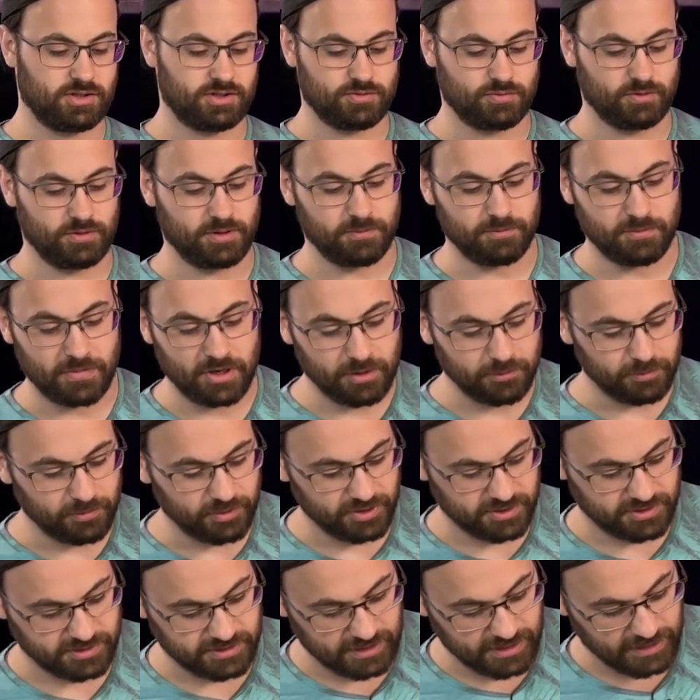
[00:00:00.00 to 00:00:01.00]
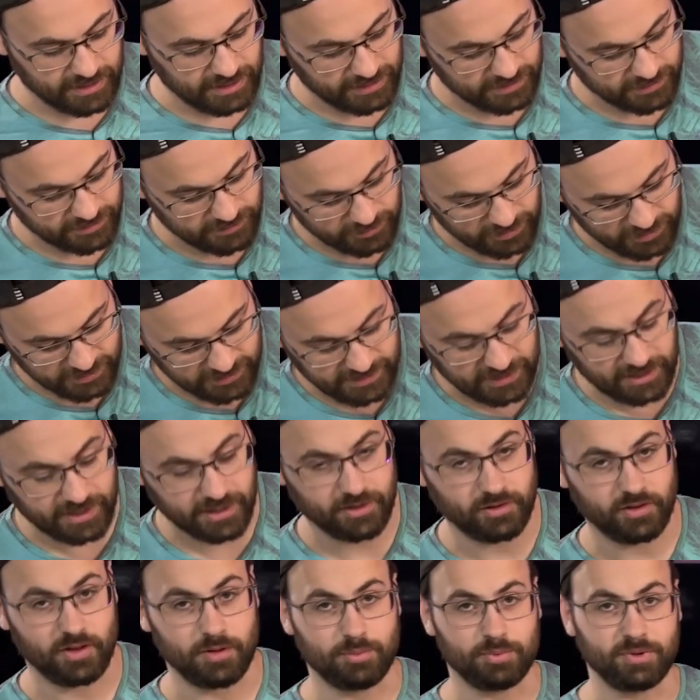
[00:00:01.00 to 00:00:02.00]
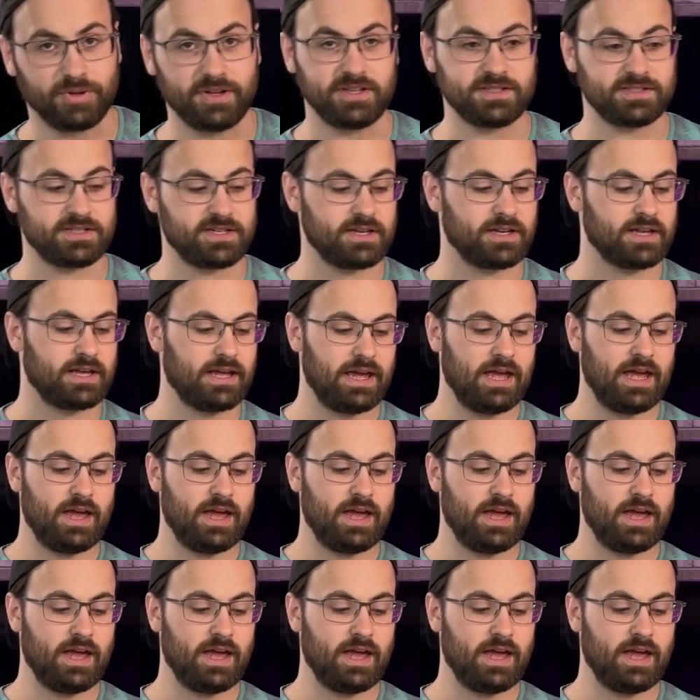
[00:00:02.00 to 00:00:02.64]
it's really minimalistic and aesthetically pleasing.